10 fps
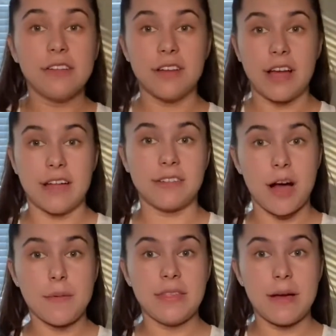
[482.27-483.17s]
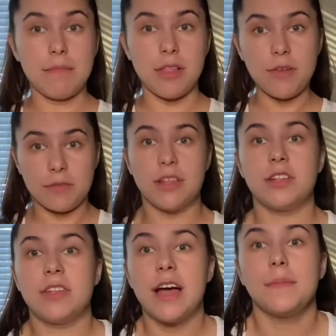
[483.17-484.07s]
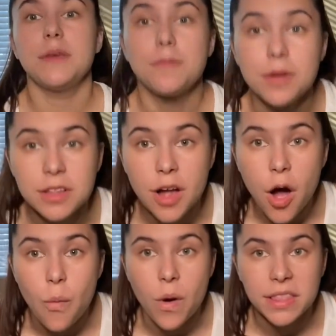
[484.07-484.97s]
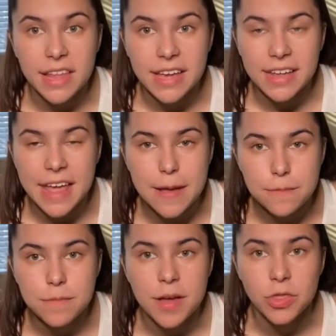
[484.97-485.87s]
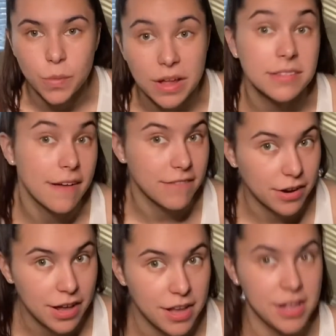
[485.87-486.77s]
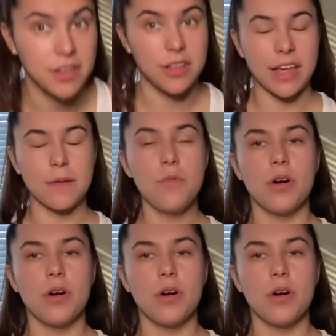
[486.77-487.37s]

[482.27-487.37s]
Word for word: guys, comment down below and tell me which one-legged hip thrust variation you like more.